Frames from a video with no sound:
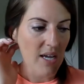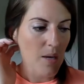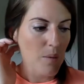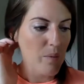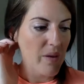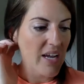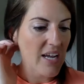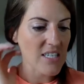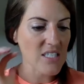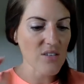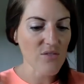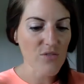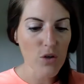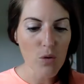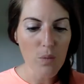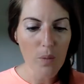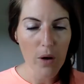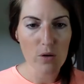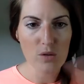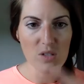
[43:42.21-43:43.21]
Because if you
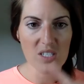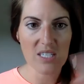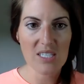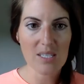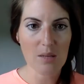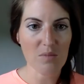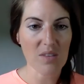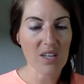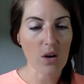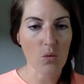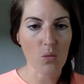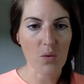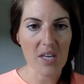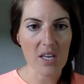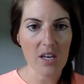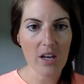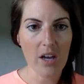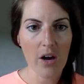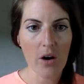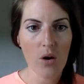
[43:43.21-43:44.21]
posted something a week
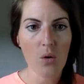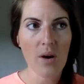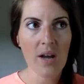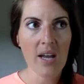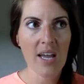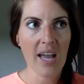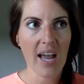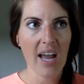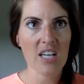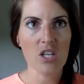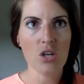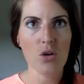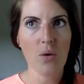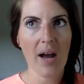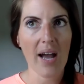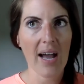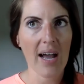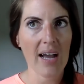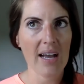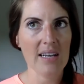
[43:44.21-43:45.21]
ago and you
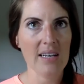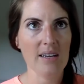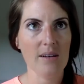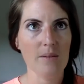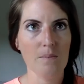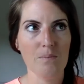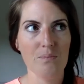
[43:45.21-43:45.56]
had